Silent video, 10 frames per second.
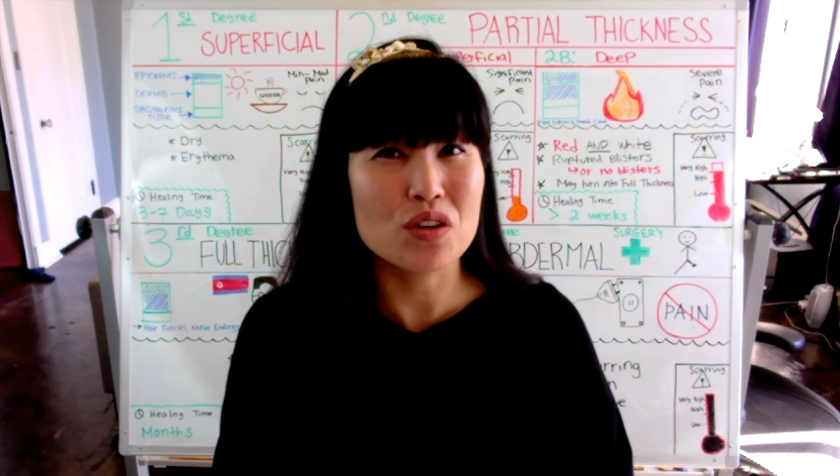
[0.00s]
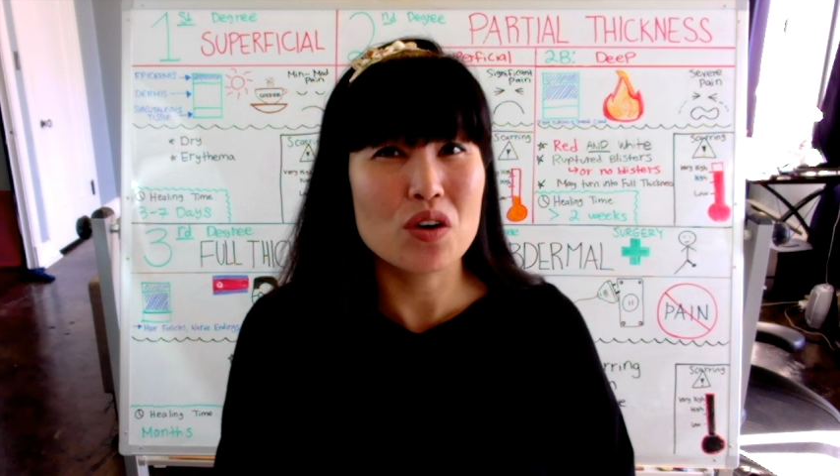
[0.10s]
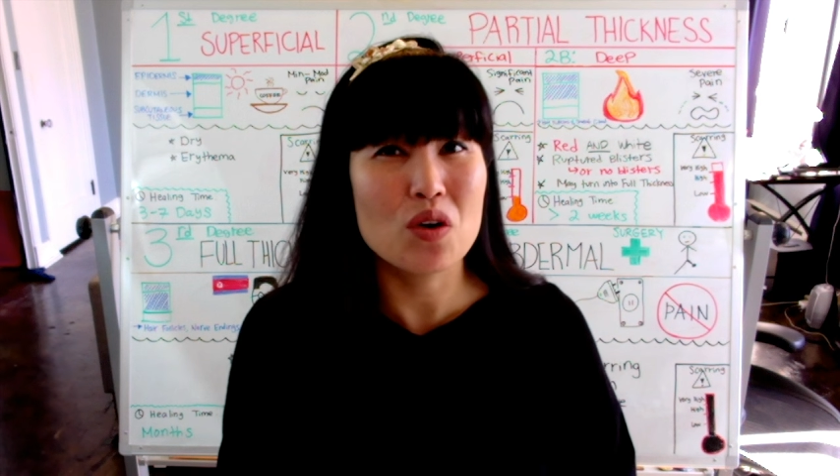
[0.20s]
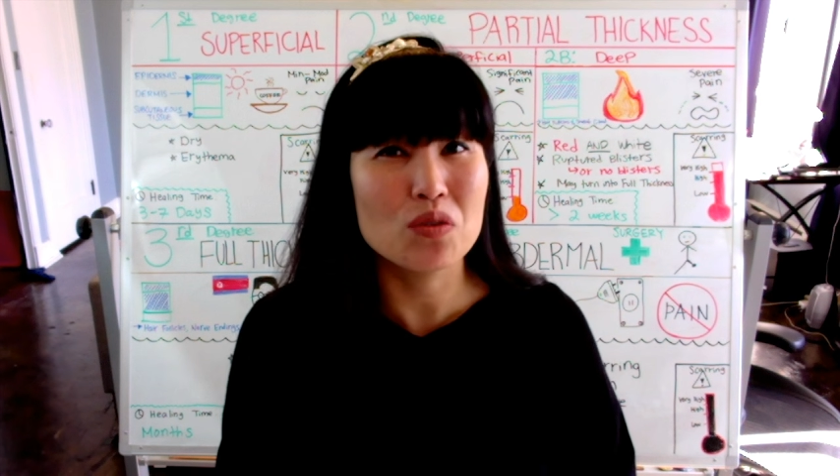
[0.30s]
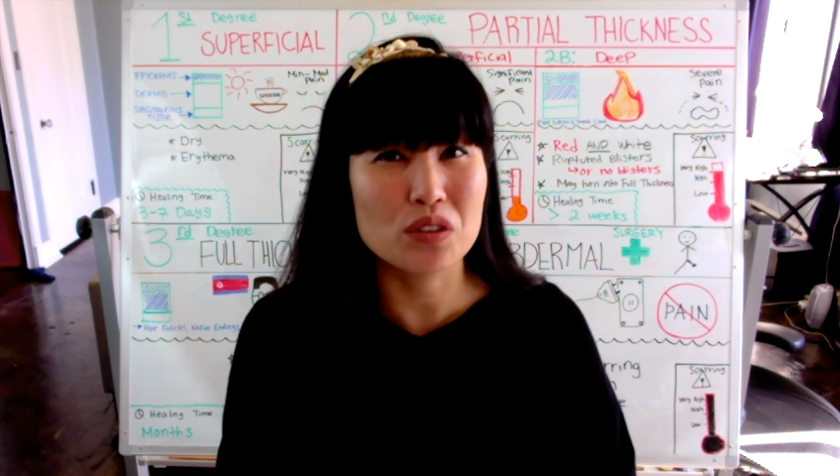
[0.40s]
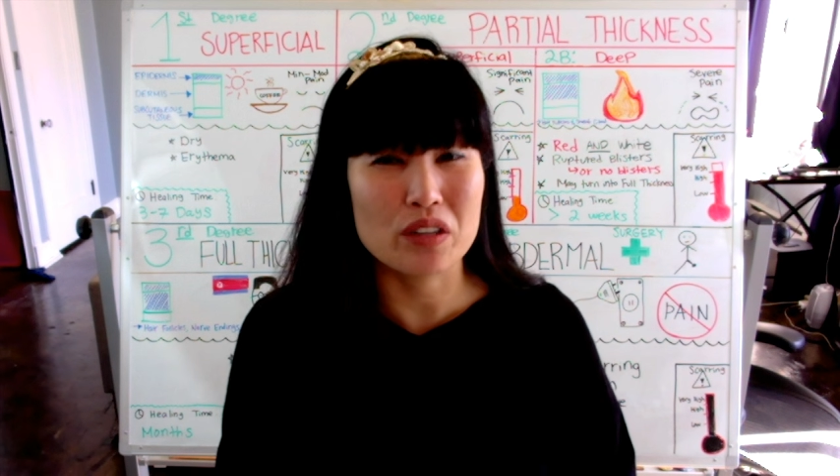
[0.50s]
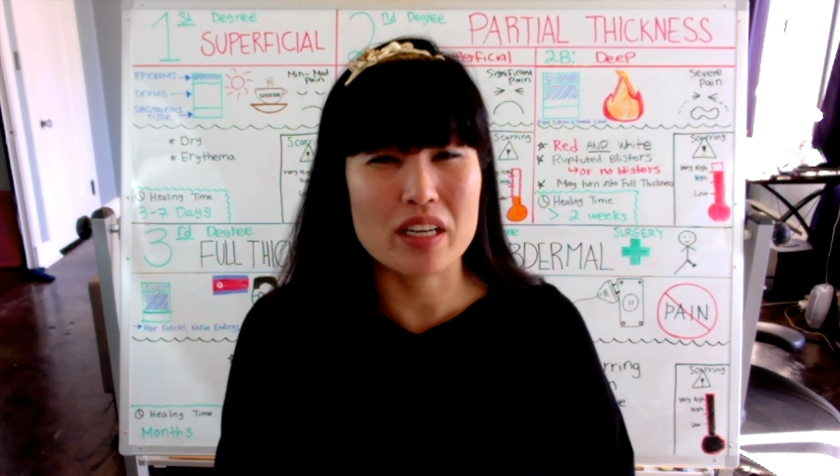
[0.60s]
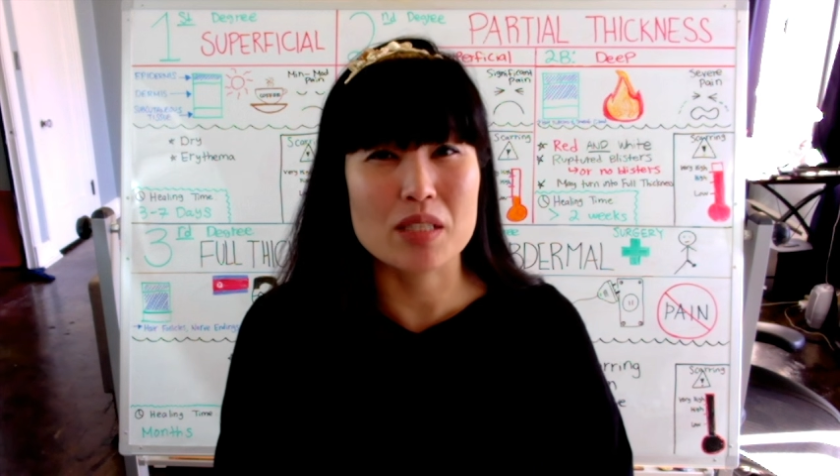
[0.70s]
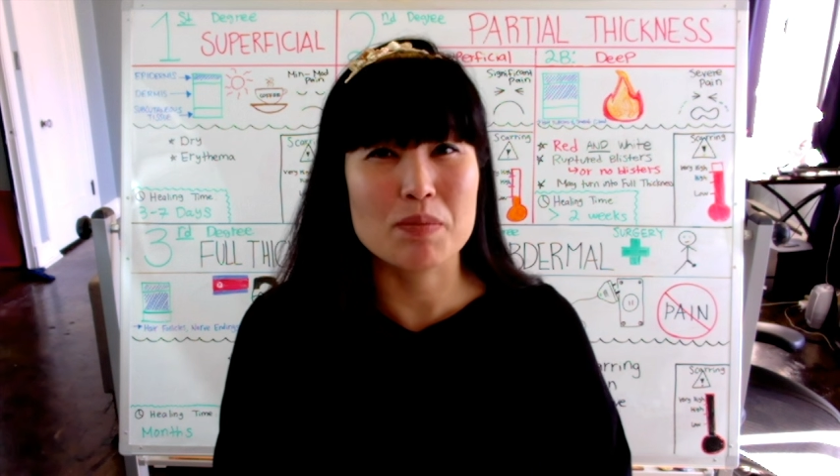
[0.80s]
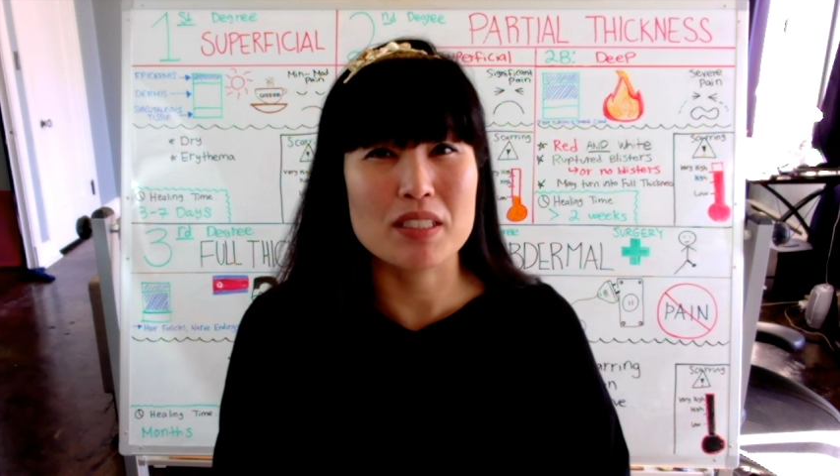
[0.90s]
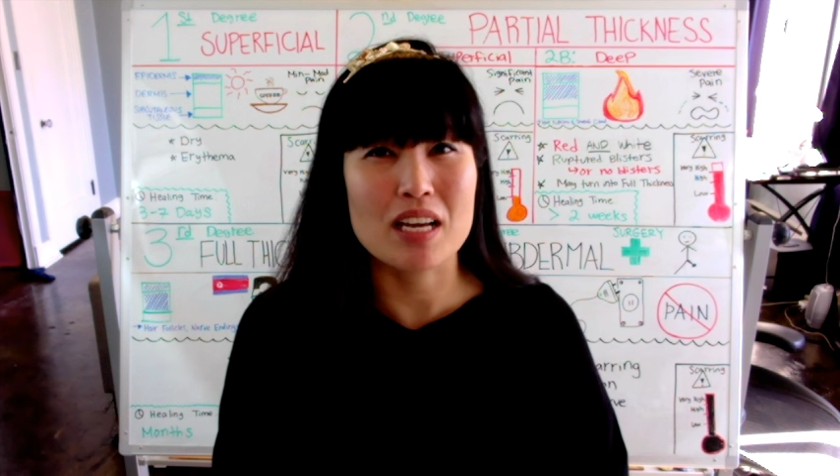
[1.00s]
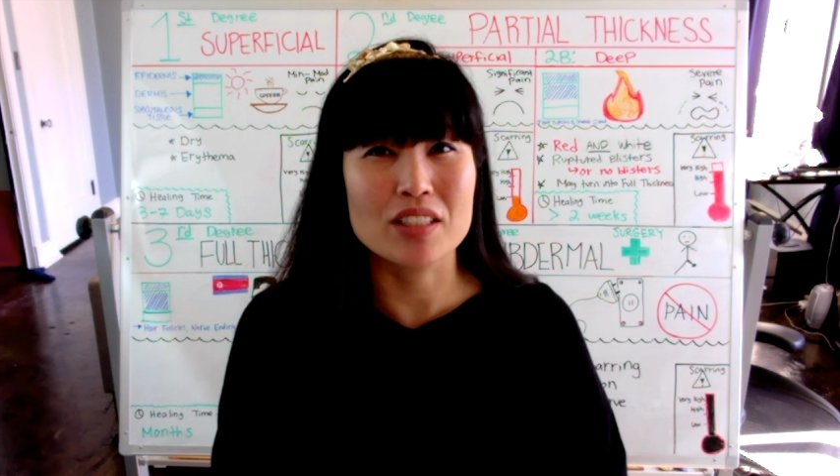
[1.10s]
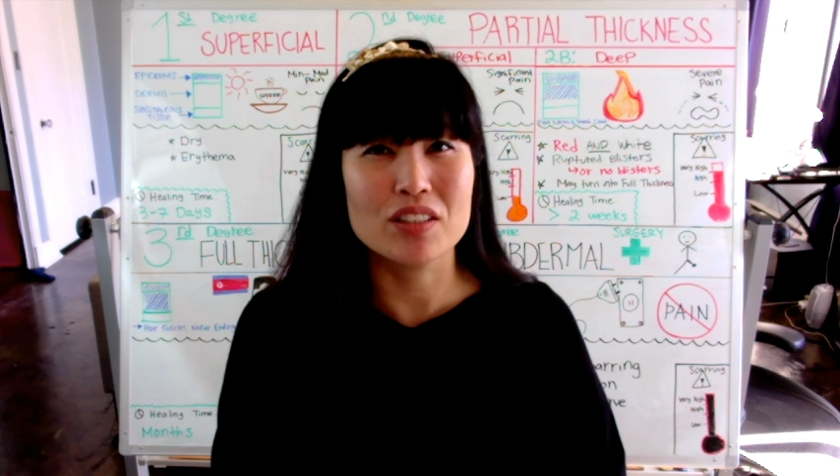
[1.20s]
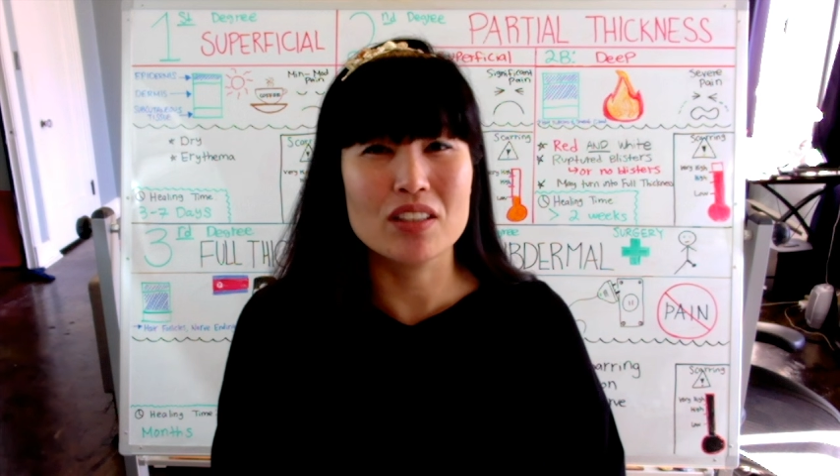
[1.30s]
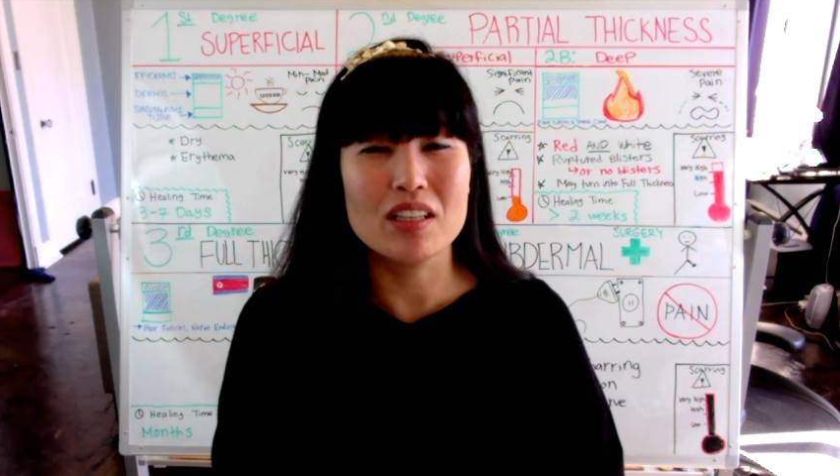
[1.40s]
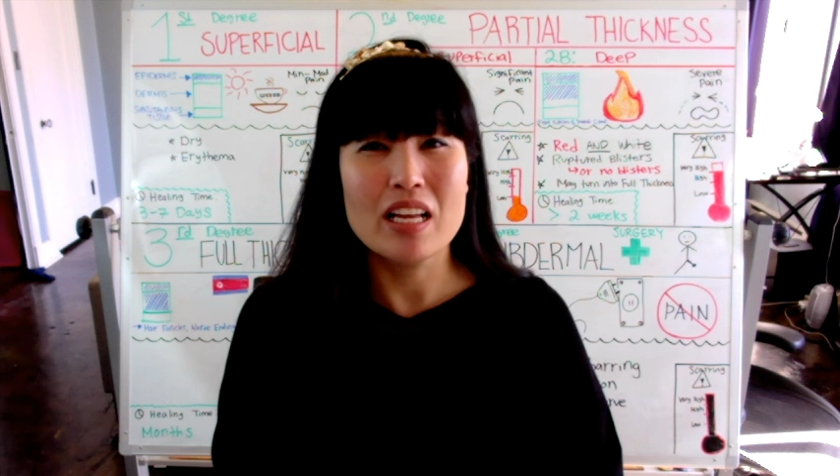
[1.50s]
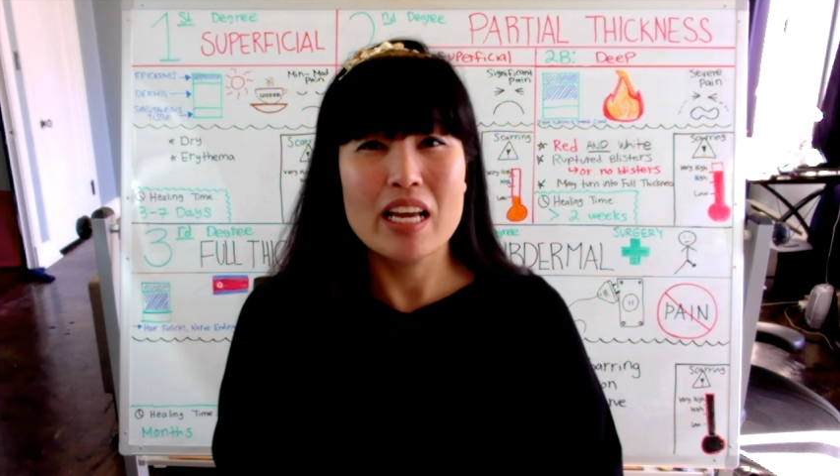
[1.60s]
own greatest potential,